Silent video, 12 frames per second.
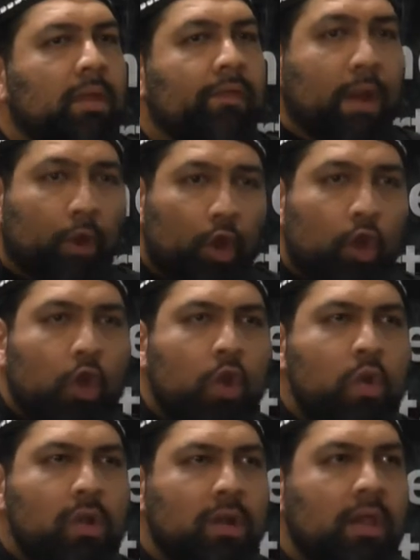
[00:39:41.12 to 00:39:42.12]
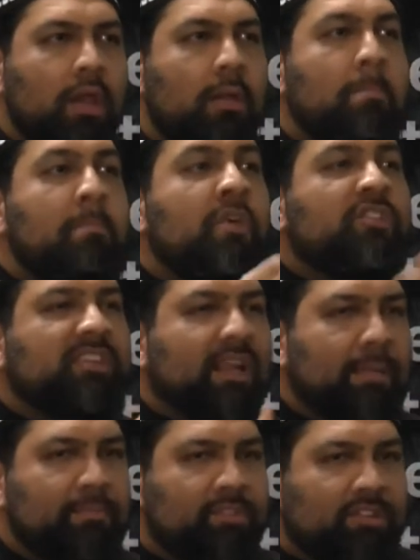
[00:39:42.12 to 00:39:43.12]
They were who?
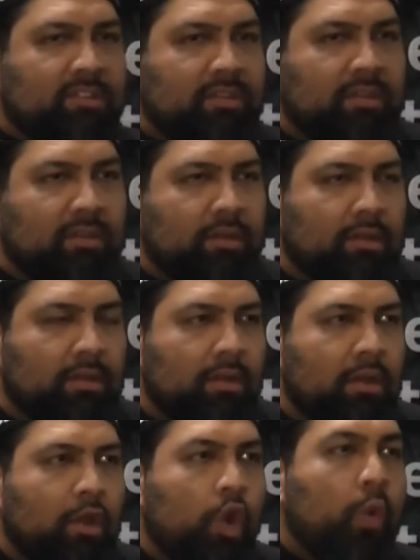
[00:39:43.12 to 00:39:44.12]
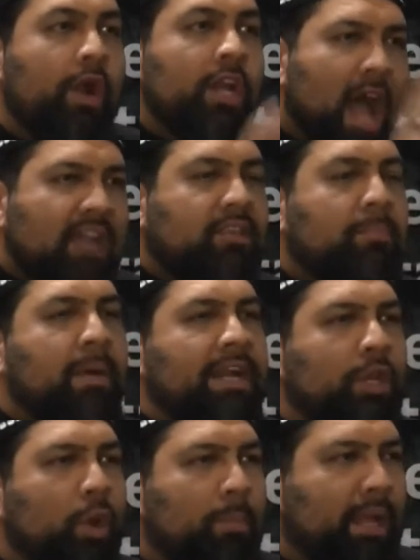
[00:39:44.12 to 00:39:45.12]
Muslims who were not the
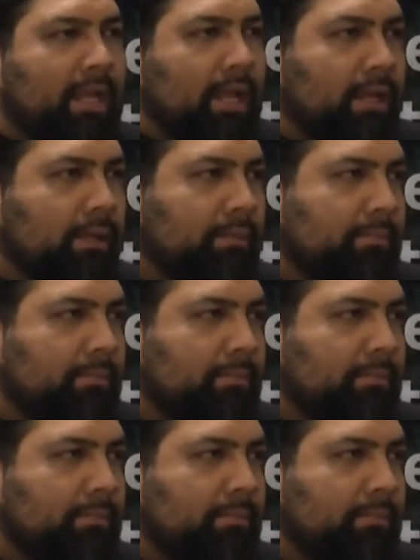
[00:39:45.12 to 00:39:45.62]
Bani Umayyah.